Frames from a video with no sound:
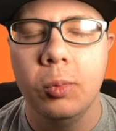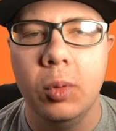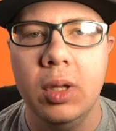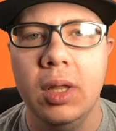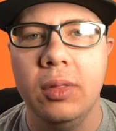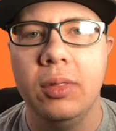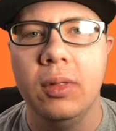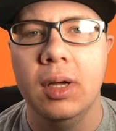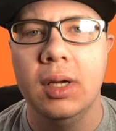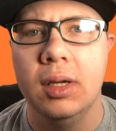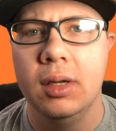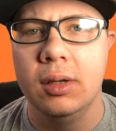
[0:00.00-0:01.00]
with
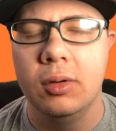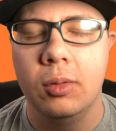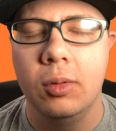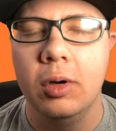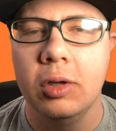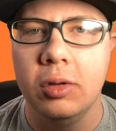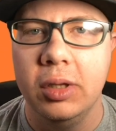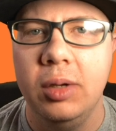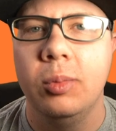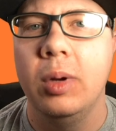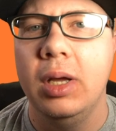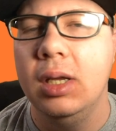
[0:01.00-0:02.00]
critical
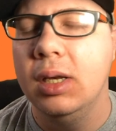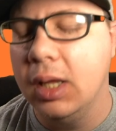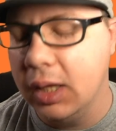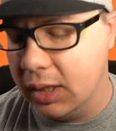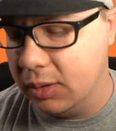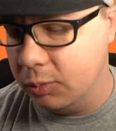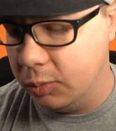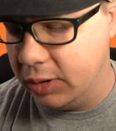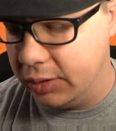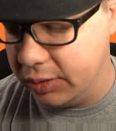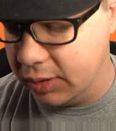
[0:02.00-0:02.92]
hit rate and with